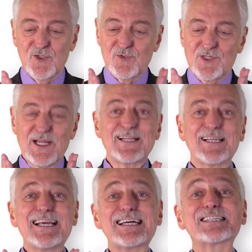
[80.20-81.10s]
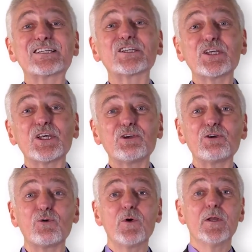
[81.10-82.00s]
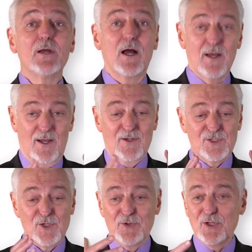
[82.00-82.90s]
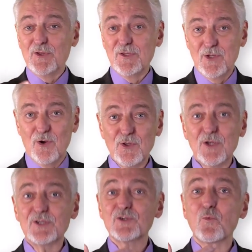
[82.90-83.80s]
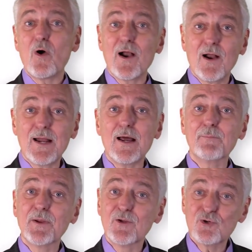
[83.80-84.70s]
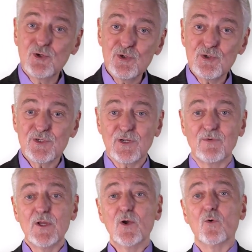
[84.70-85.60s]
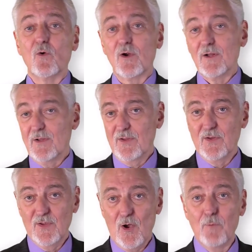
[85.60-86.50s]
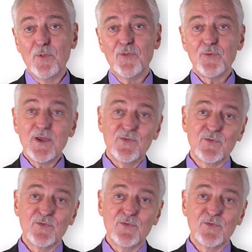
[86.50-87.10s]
slightly askew, so that you could just walk on up and introduce yourself. Or the open threes